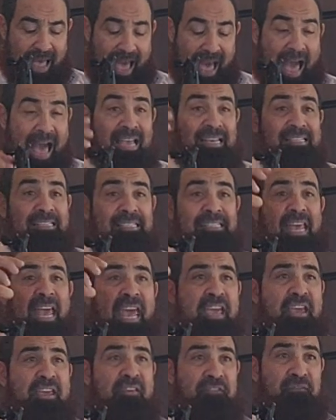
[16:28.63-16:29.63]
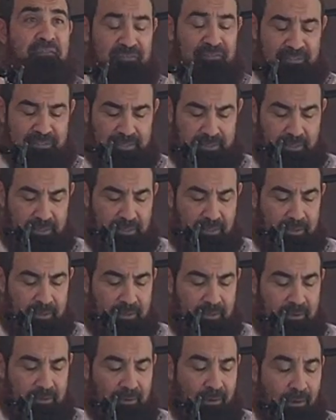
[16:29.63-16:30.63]
I saved
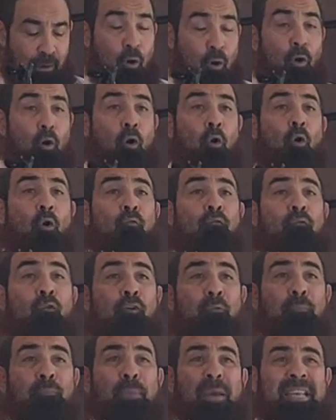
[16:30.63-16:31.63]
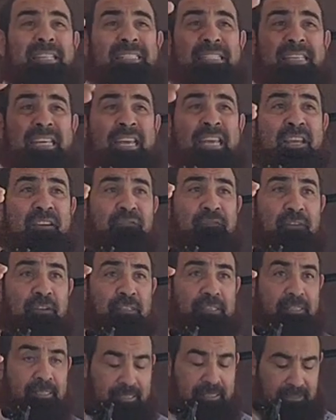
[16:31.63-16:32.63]
who forbids
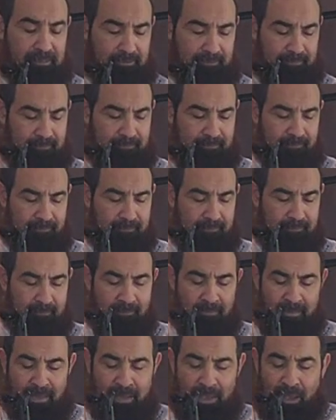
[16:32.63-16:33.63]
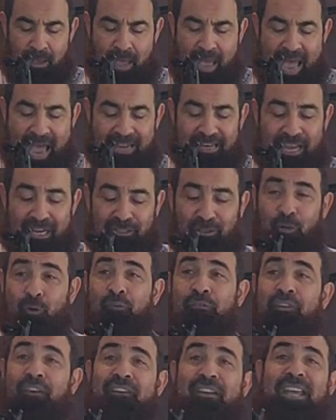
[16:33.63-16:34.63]
evil, and I
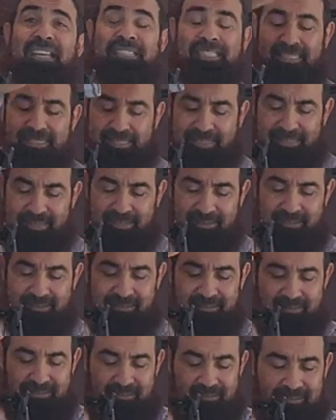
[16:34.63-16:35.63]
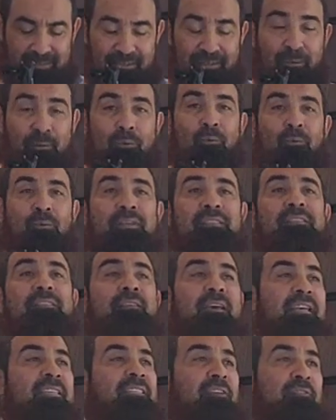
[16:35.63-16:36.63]
took the rest with
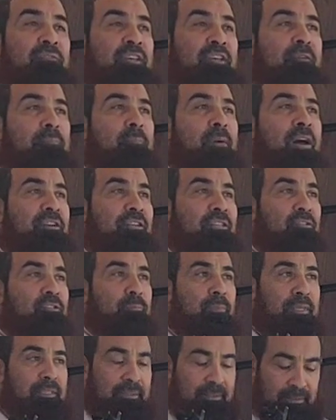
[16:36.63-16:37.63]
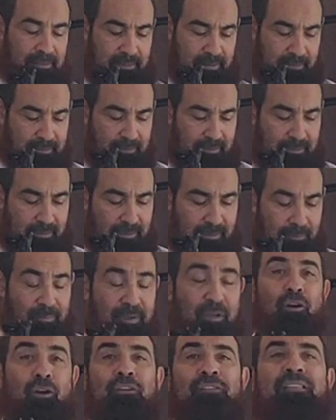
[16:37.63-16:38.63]
a severe punishment
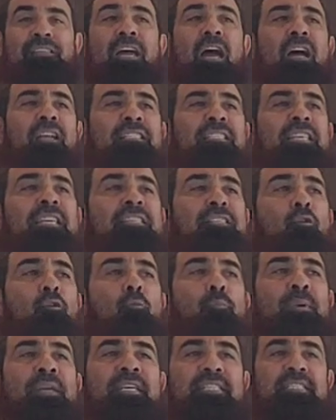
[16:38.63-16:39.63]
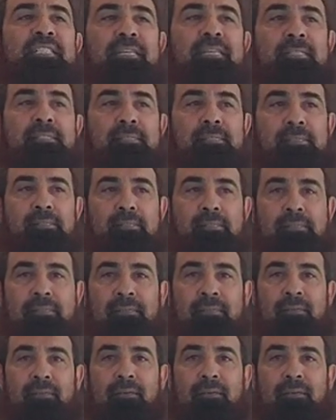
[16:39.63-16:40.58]
because they are disobedience.